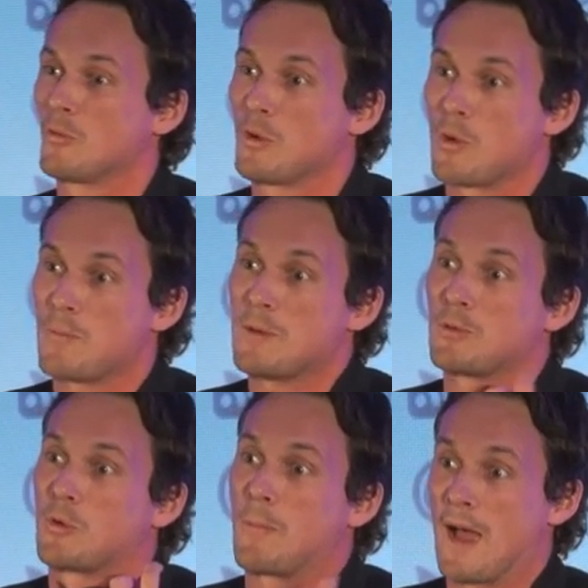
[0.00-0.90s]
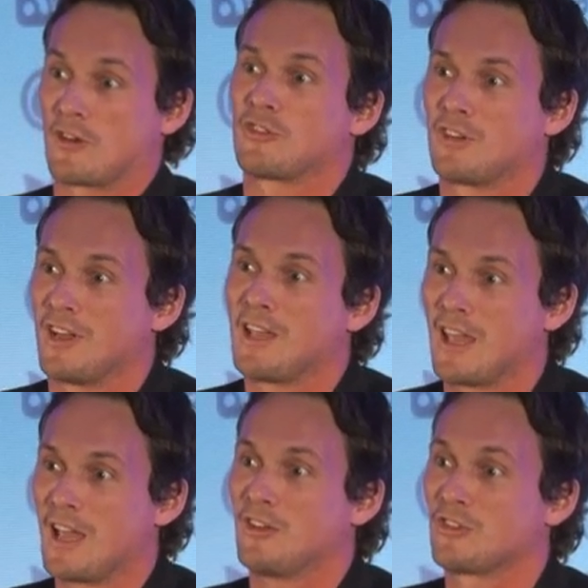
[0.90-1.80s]
We want people who are passionate,
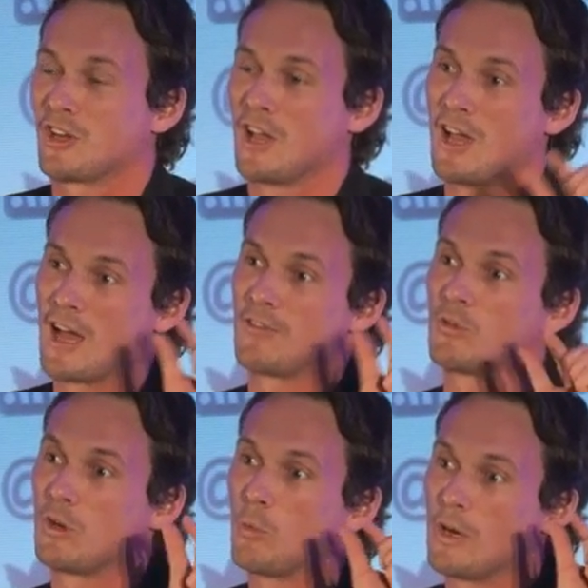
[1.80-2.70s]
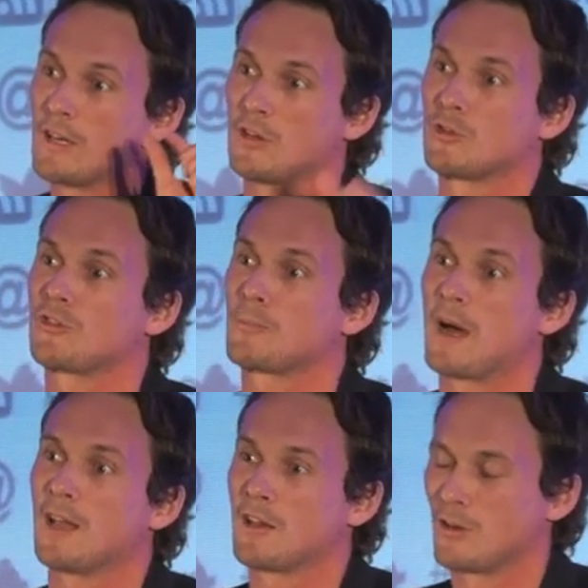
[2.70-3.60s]
engaged, have a weird little
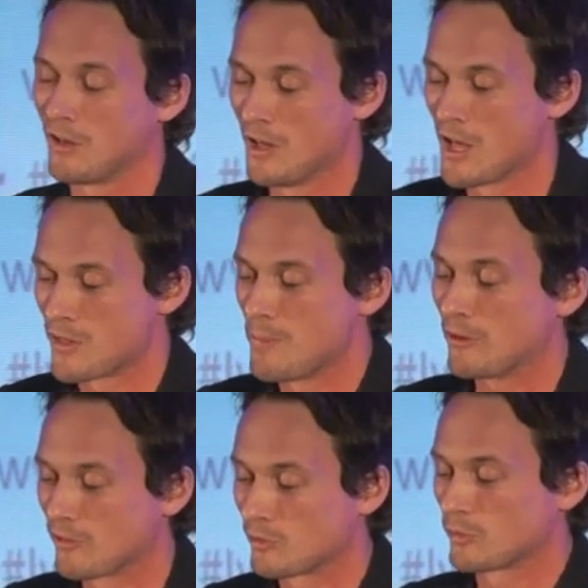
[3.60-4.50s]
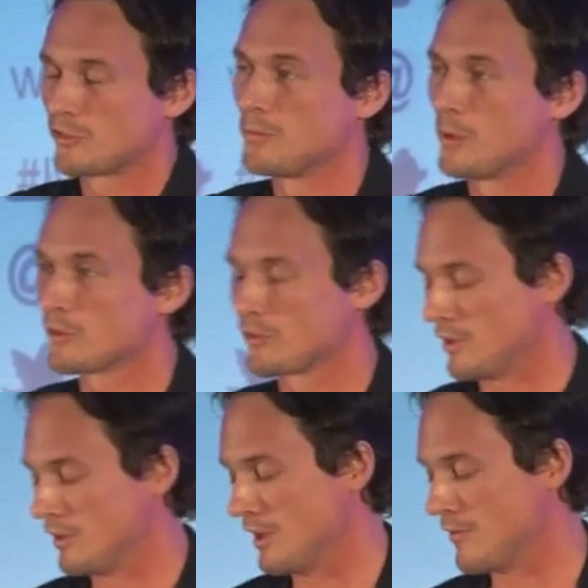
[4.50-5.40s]
spike, and the business will support
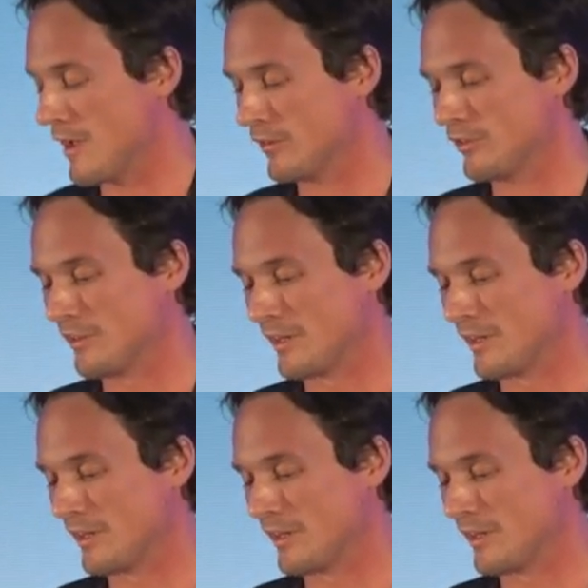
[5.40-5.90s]
and invest in